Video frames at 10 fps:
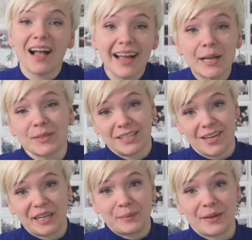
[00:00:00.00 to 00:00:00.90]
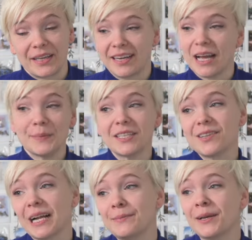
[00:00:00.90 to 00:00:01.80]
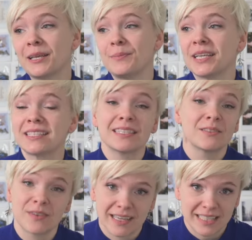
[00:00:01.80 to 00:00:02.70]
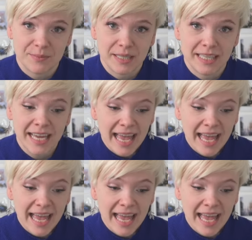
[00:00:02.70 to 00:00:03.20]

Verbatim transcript: I am gonna talk about it. I'm gonna talk about it because it's affecting me.